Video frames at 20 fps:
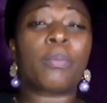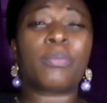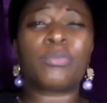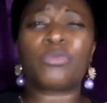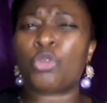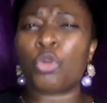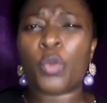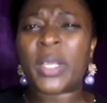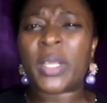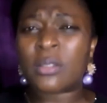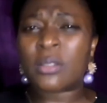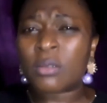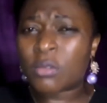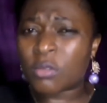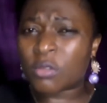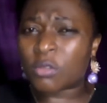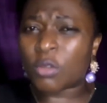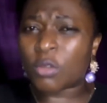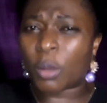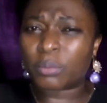doing
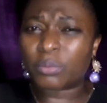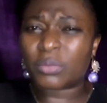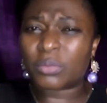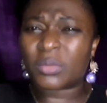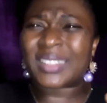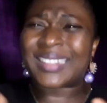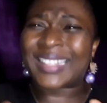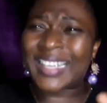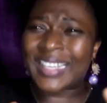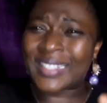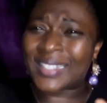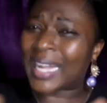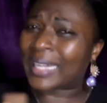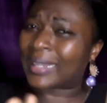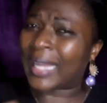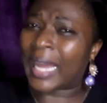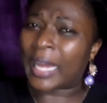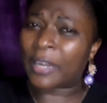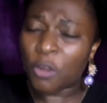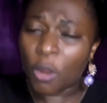some things that
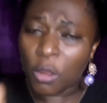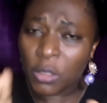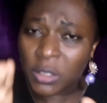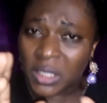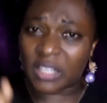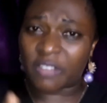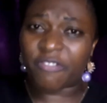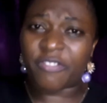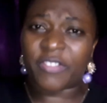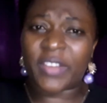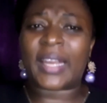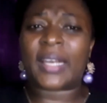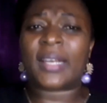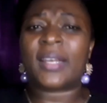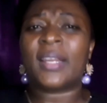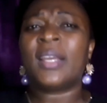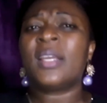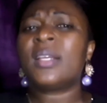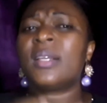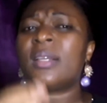are not defined
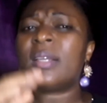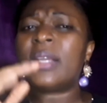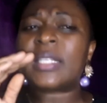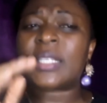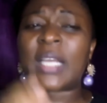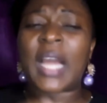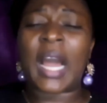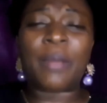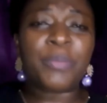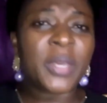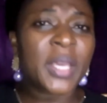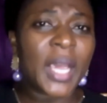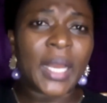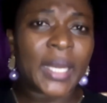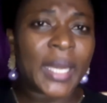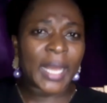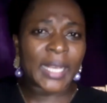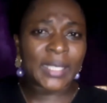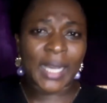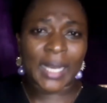it can be a
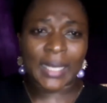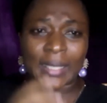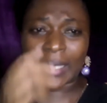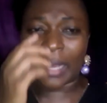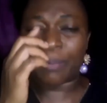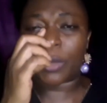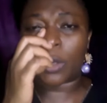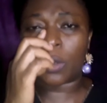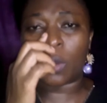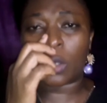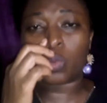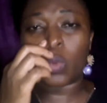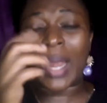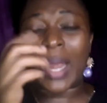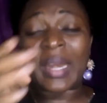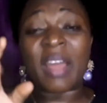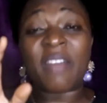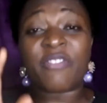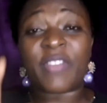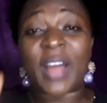danger sign because
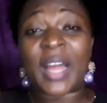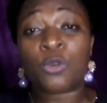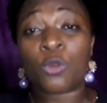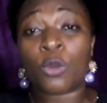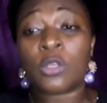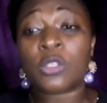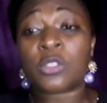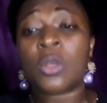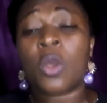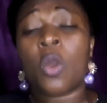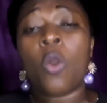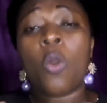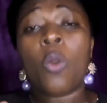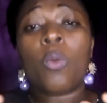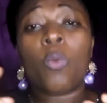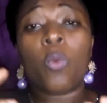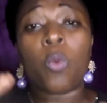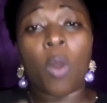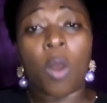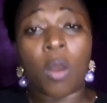whenever those
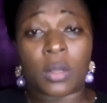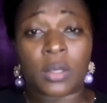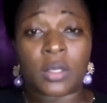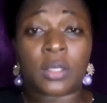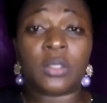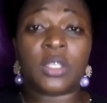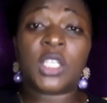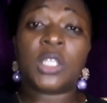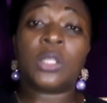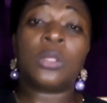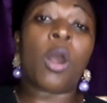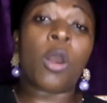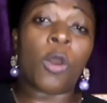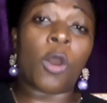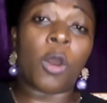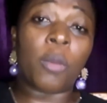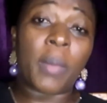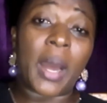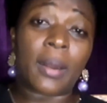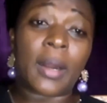work did not
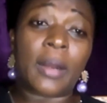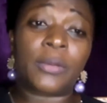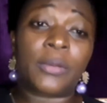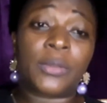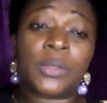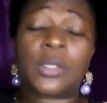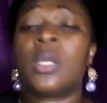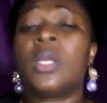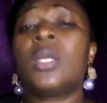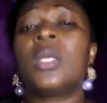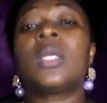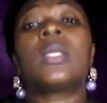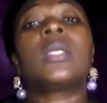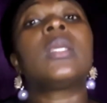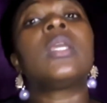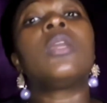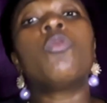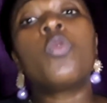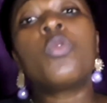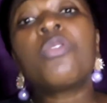come around,
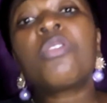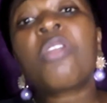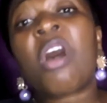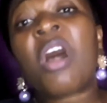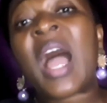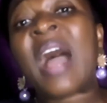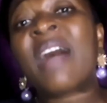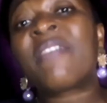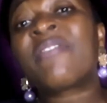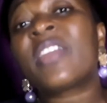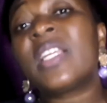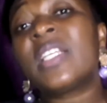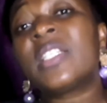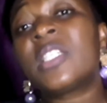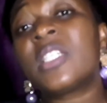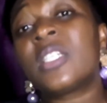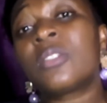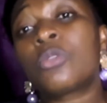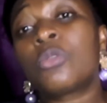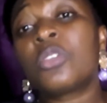he will not have
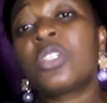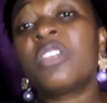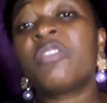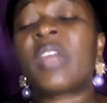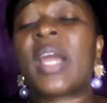anything to give you.